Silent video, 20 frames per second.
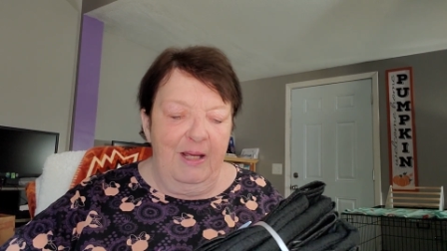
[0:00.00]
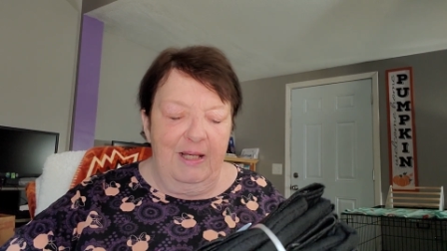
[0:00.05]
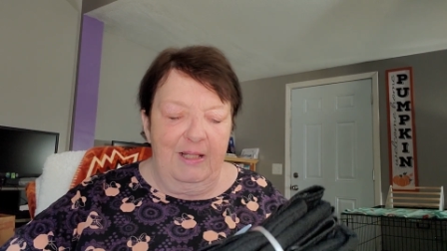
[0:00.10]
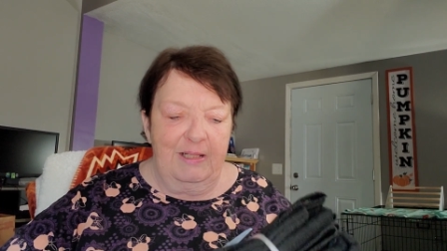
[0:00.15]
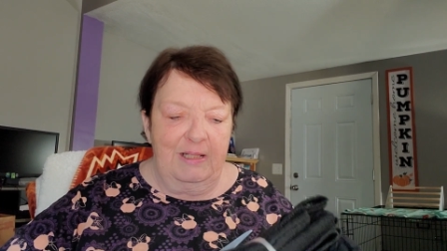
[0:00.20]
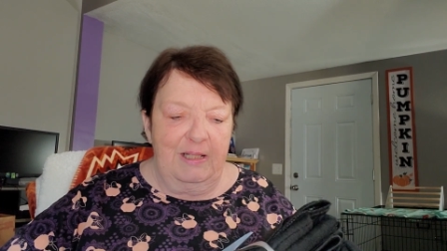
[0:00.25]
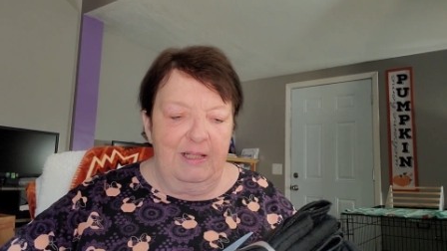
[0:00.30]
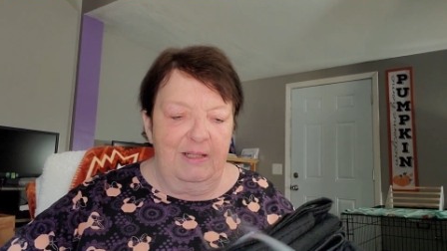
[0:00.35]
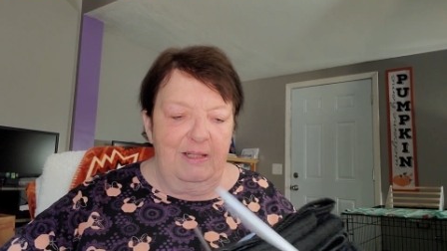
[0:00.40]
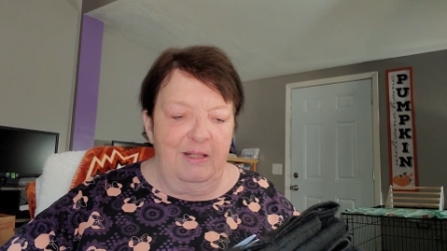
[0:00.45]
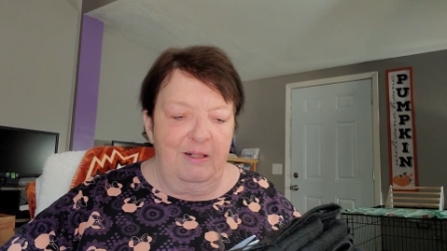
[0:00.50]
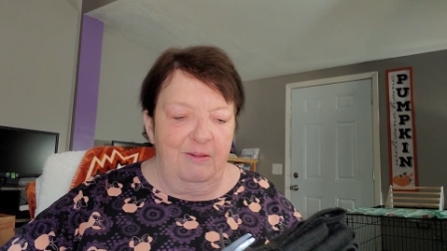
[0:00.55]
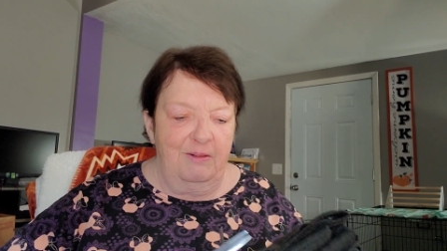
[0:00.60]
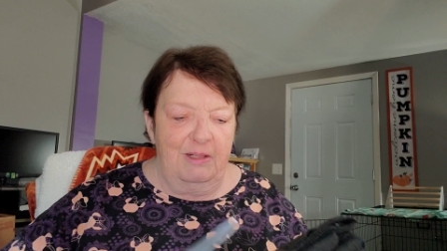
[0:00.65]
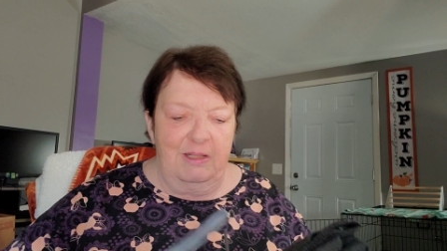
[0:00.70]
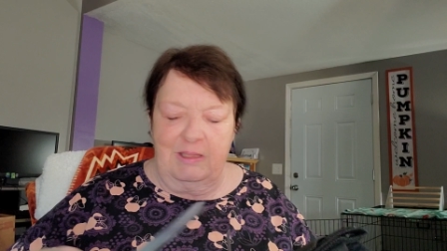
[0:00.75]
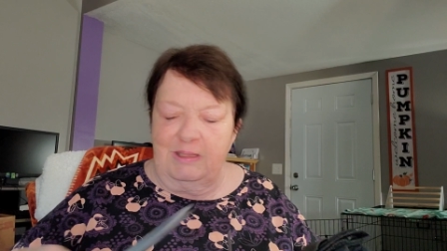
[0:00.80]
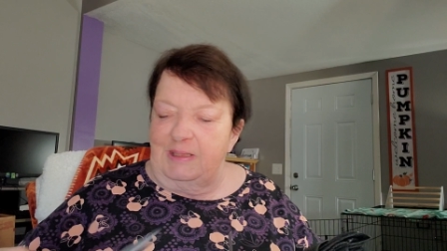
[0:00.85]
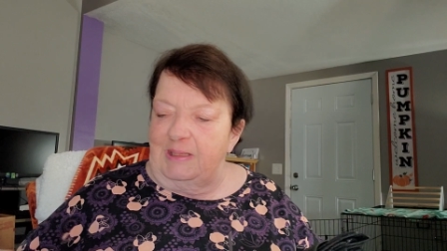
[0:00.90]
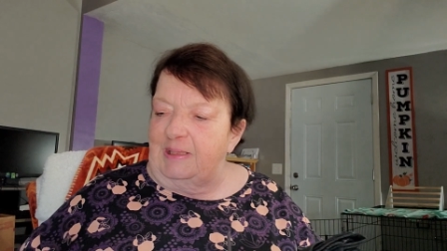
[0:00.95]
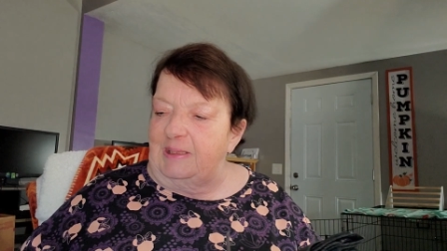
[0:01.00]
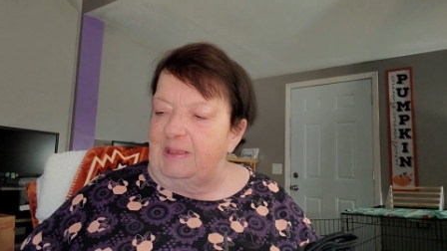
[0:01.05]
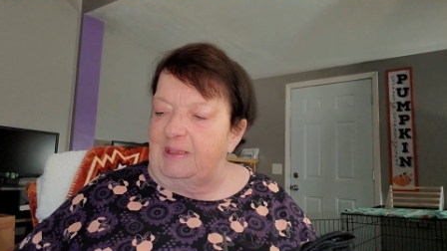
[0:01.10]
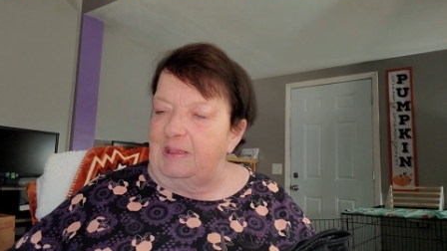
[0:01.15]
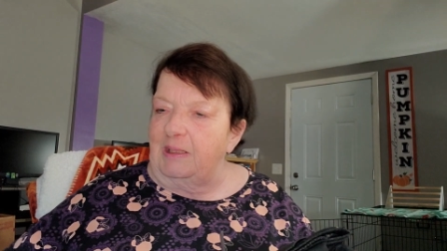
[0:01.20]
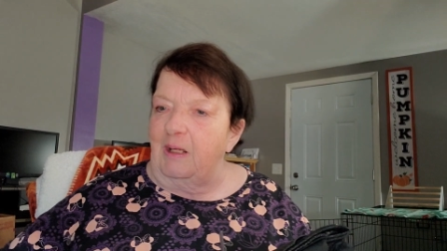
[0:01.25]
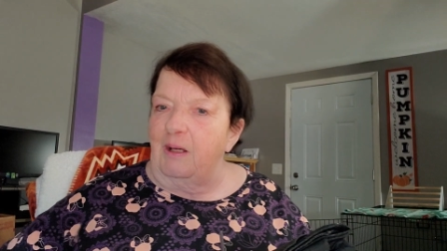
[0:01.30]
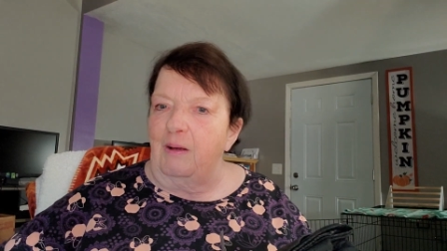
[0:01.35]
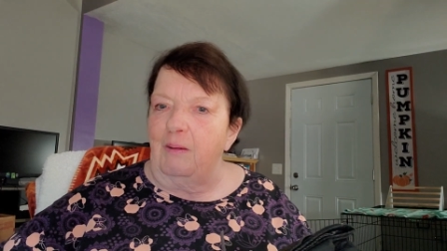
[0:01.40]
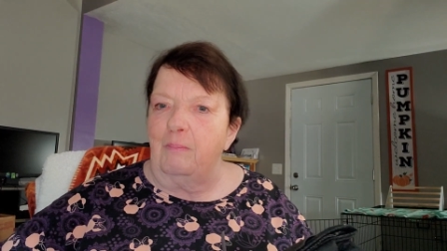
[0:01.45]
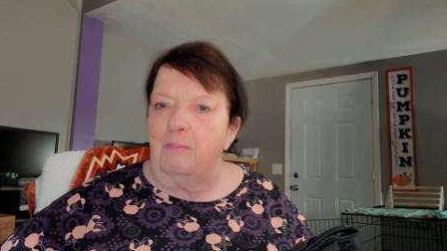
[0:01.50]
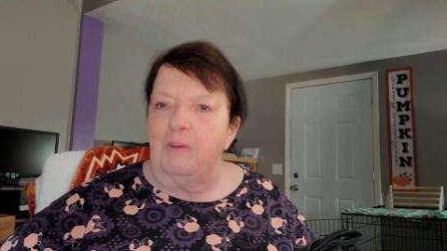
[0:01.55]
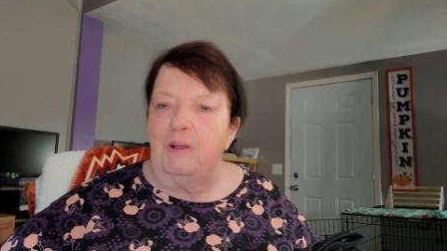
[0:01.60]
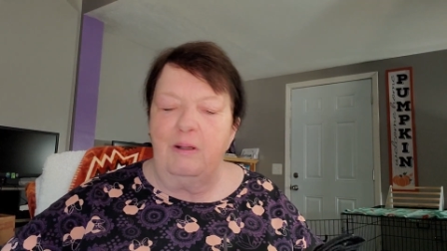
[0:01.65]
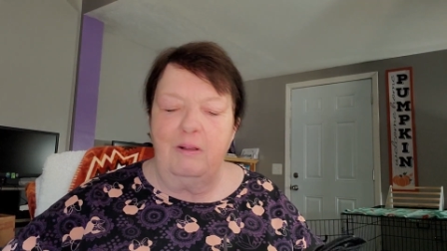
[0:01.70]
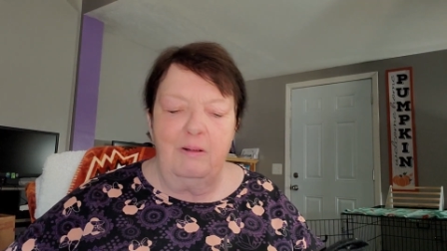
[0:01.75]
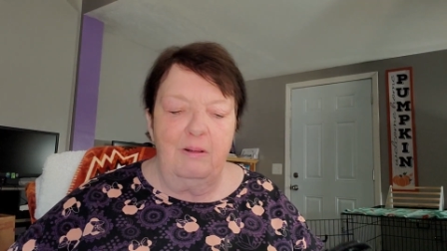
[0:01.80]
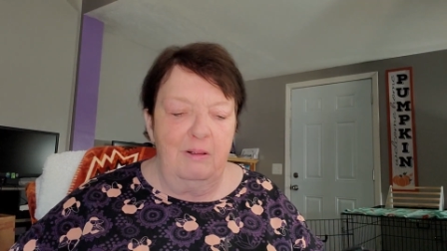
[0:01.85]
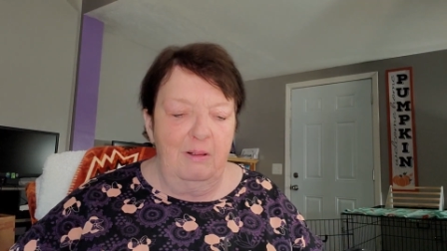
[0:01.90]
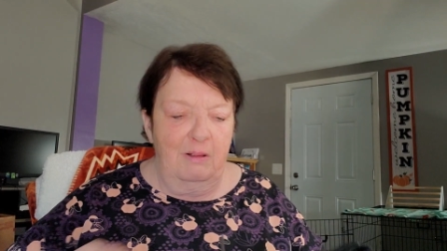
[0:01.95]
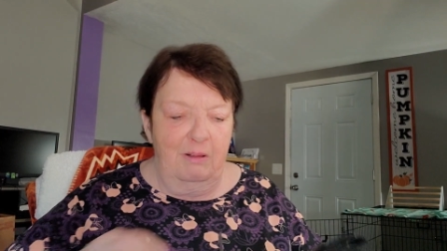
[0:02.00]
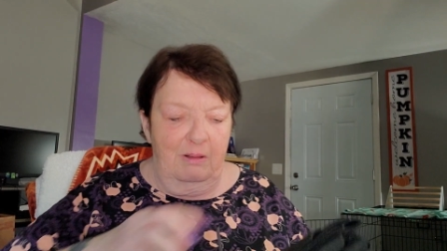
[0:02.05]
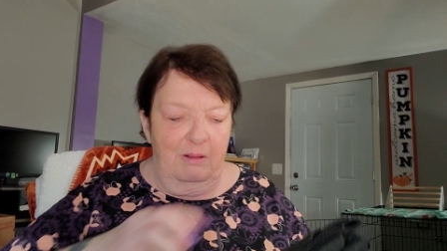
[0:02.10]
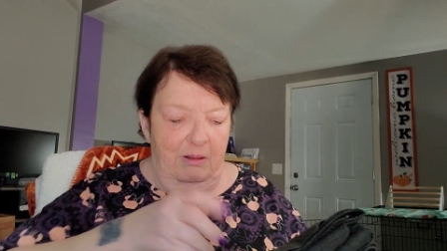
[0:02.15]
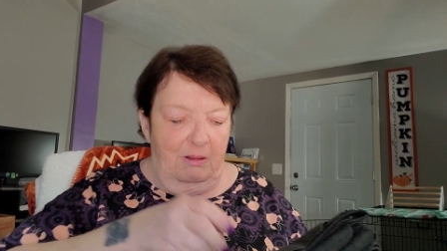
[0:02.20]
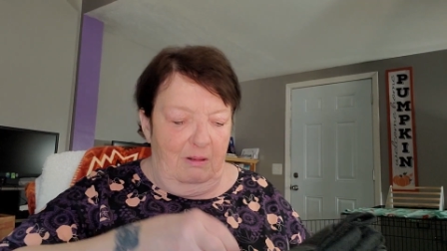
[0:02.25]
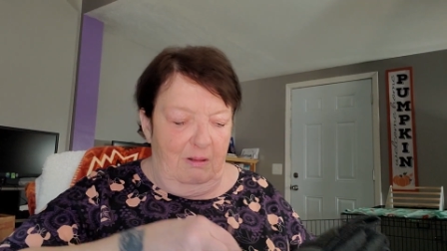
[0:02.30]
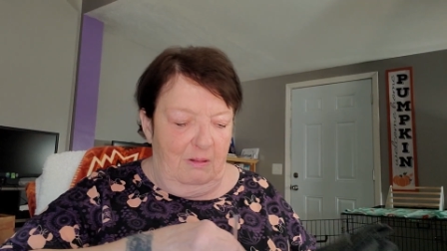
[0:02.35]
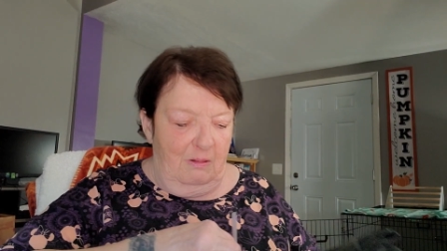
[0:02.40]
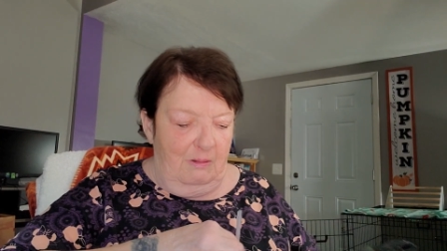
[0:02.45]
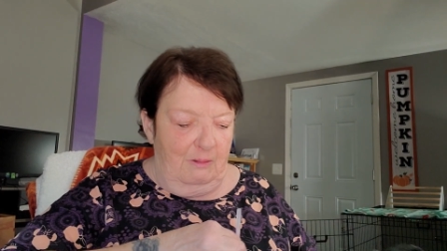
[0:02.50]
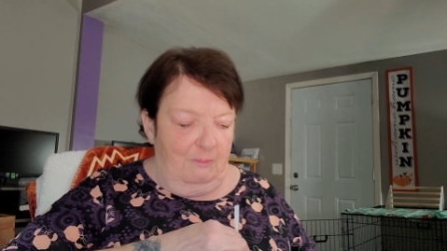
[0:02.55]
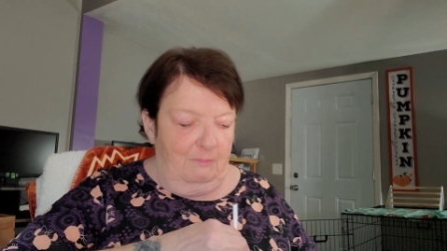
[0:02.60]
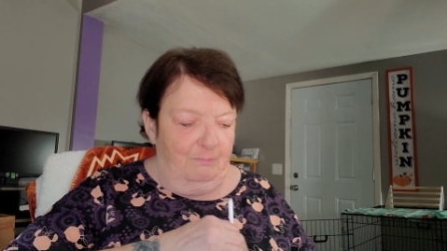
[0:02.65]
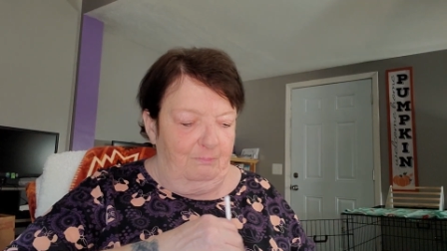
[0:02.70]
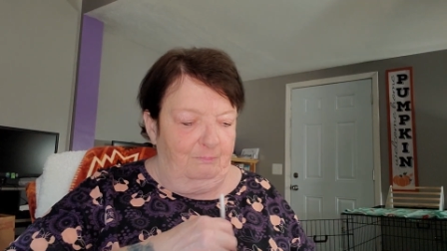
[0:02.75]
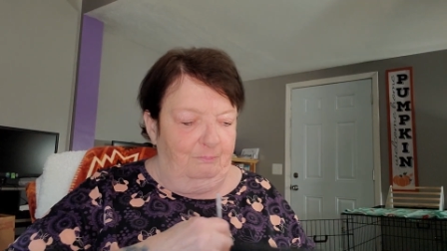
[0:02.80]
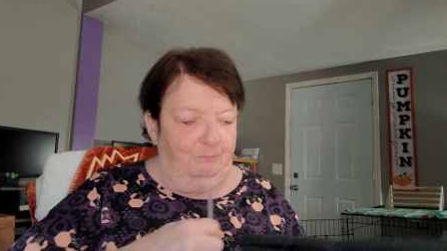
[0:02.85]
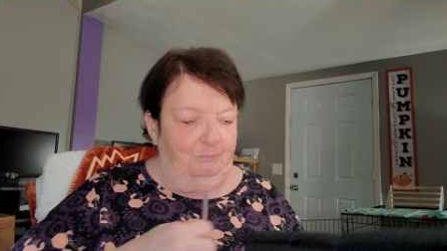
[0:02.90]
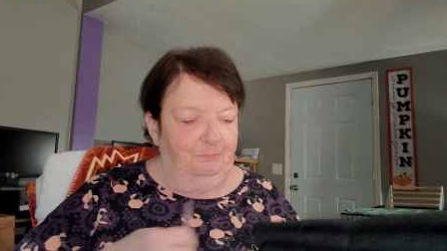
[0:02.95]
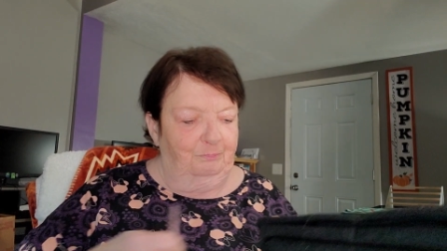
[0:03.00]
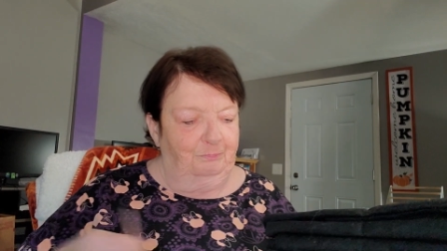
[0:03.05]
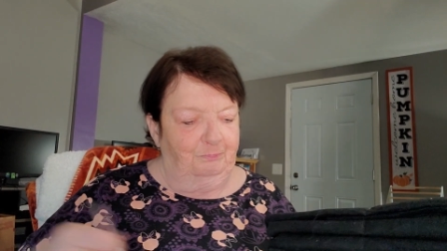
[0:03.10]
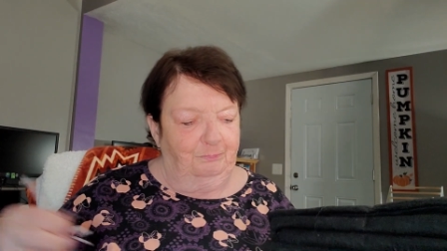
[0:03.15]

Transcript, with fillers: And then there is some, um,